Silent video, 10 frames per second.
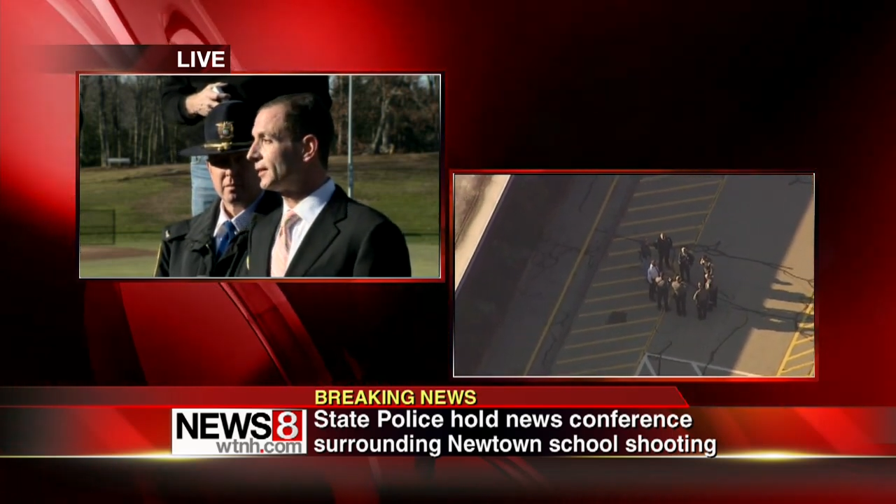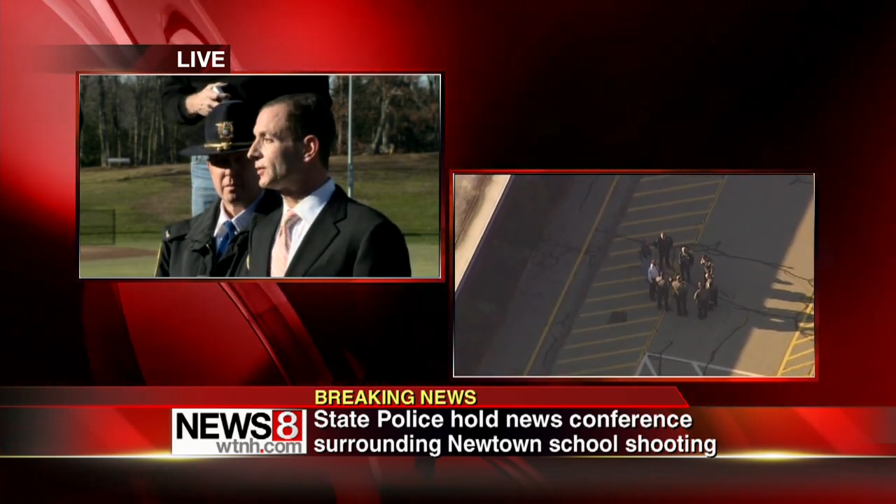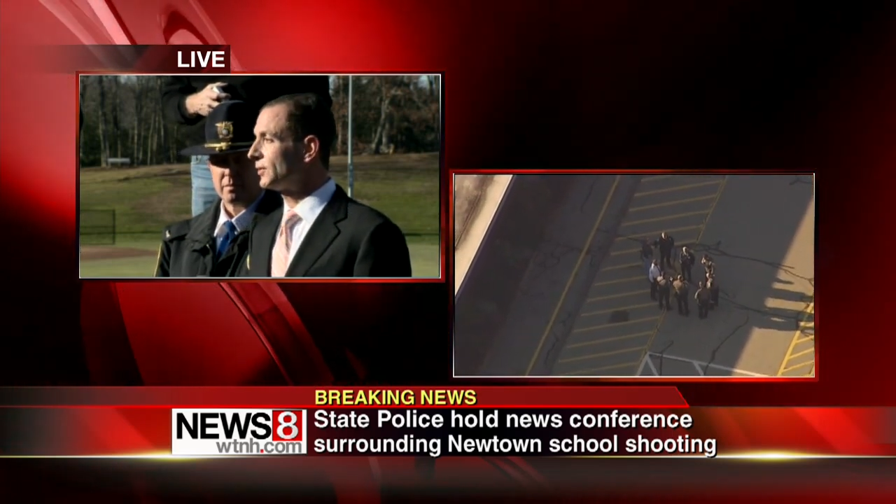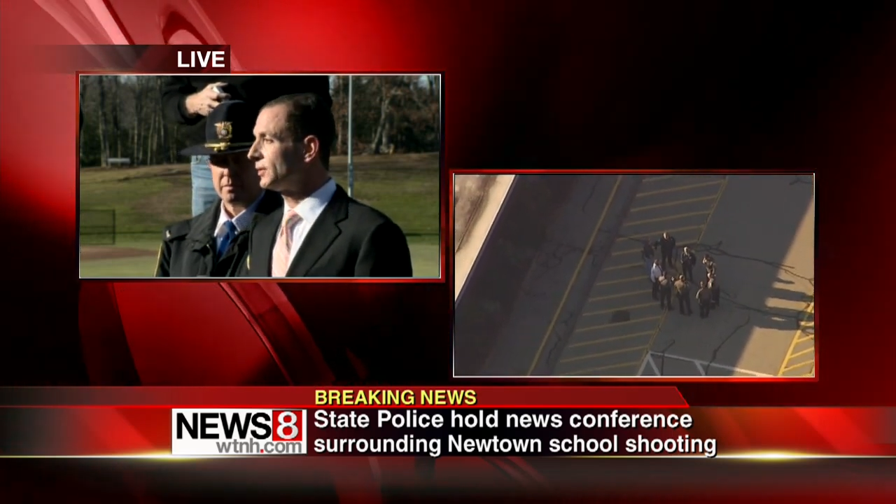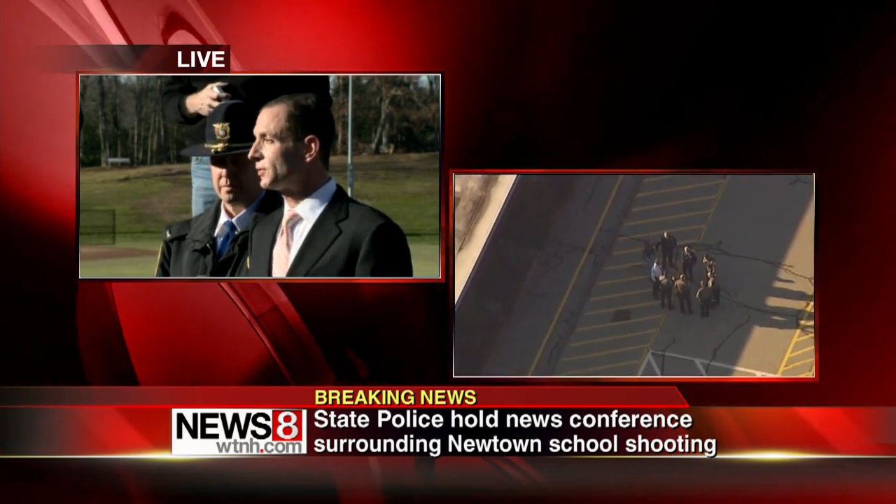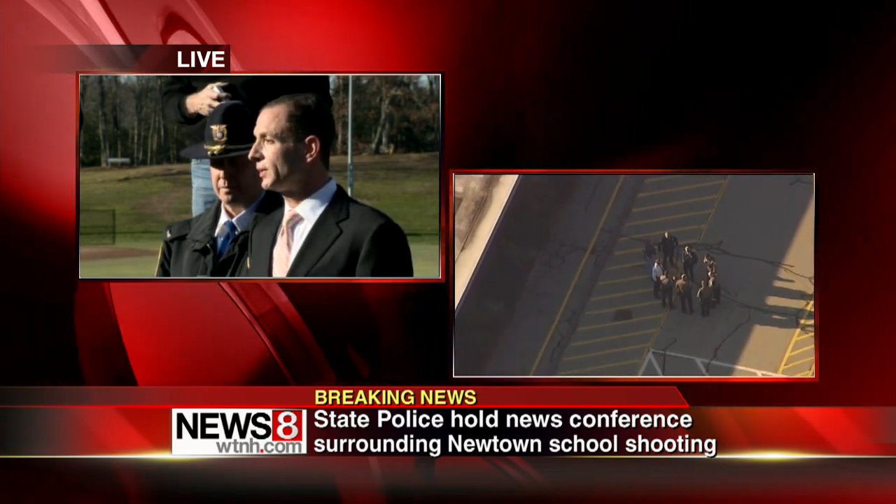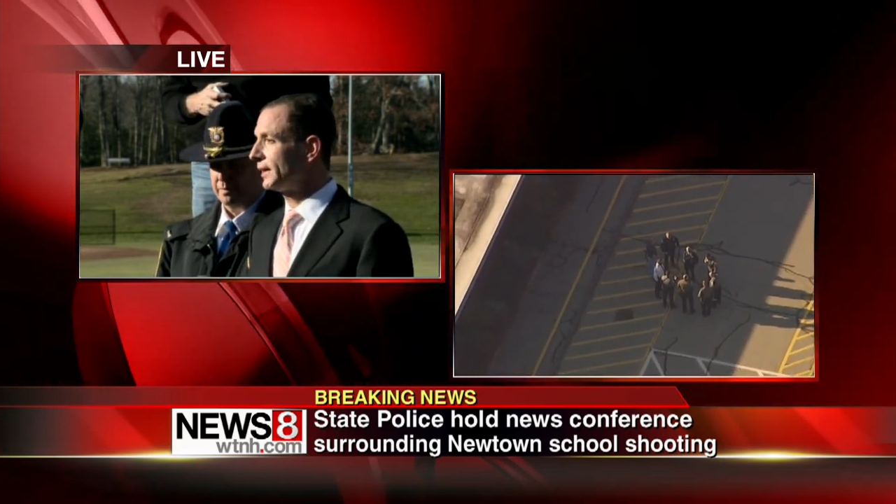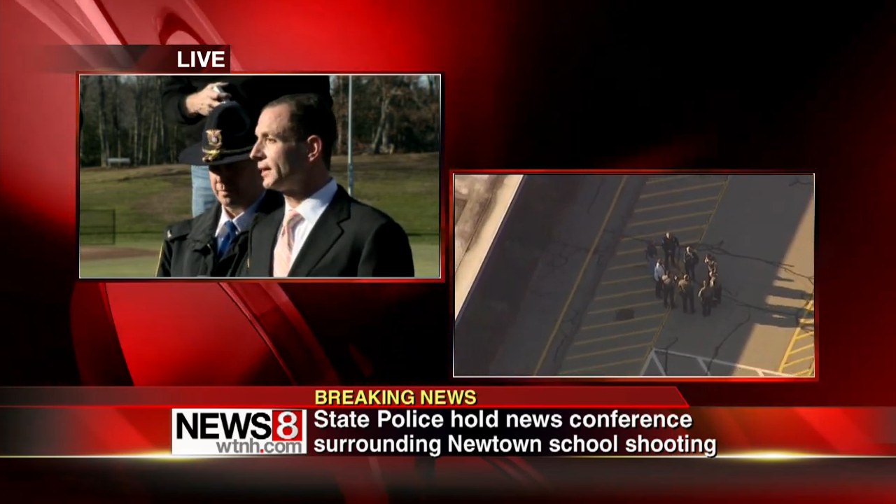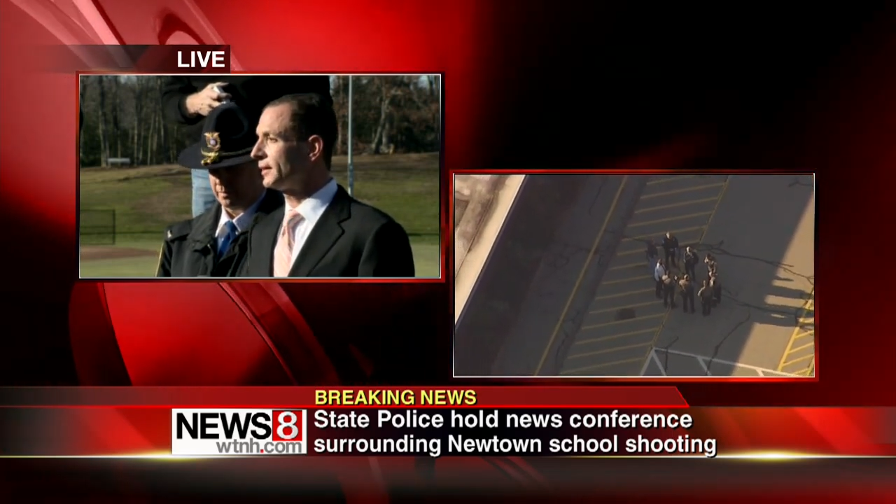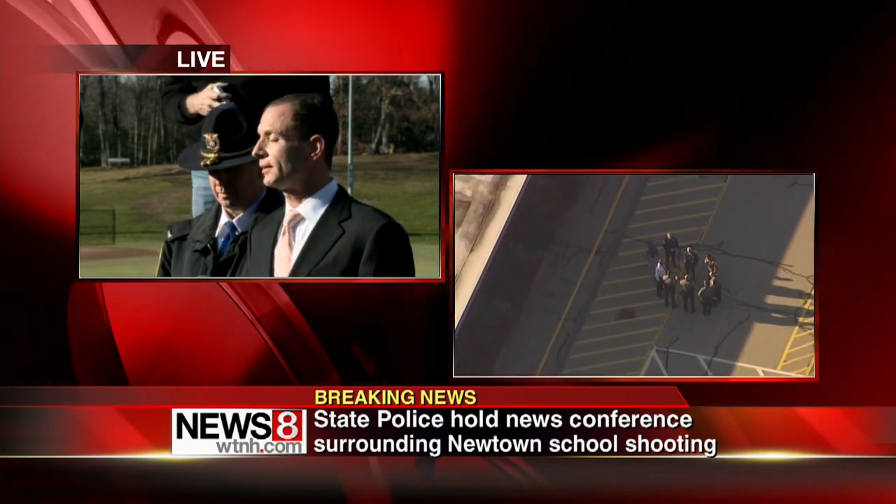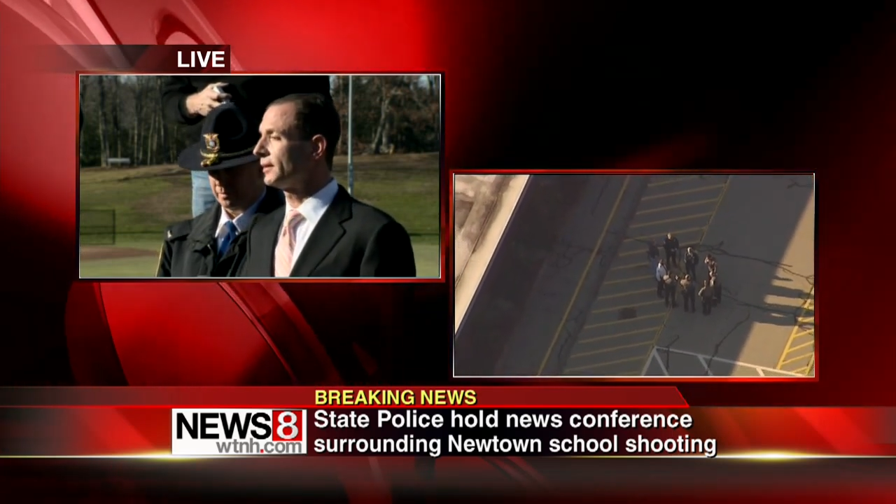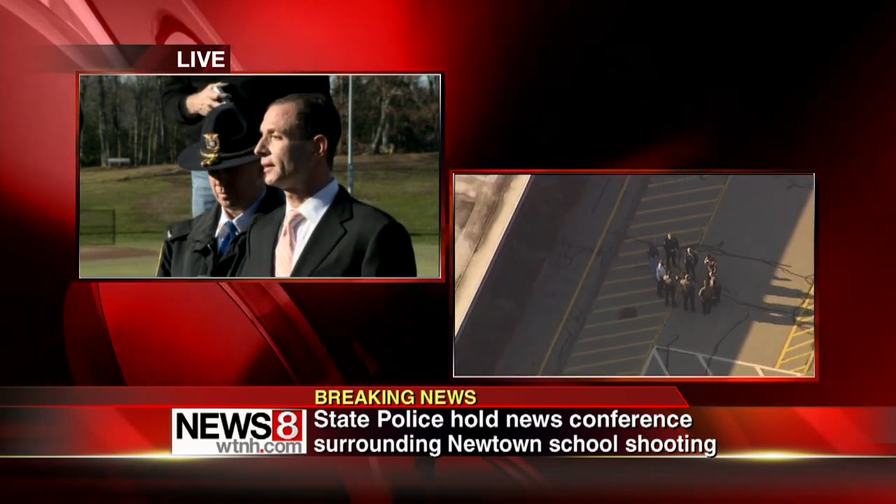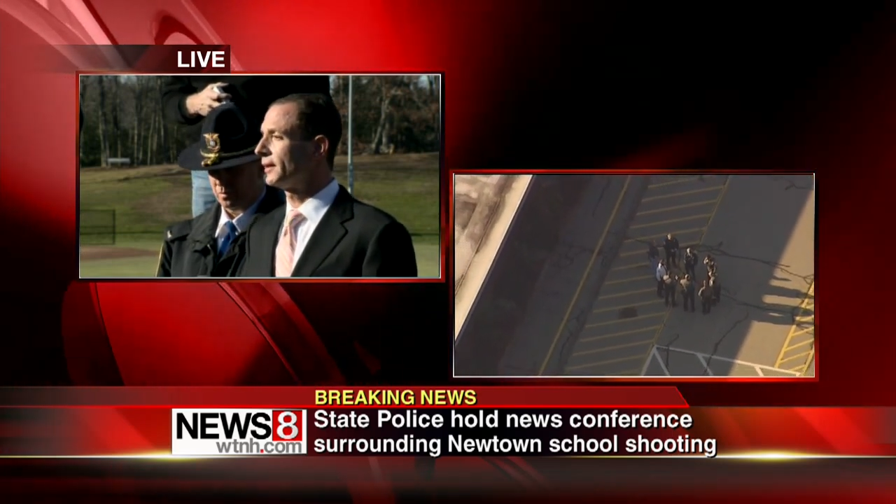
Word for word: as soon as we can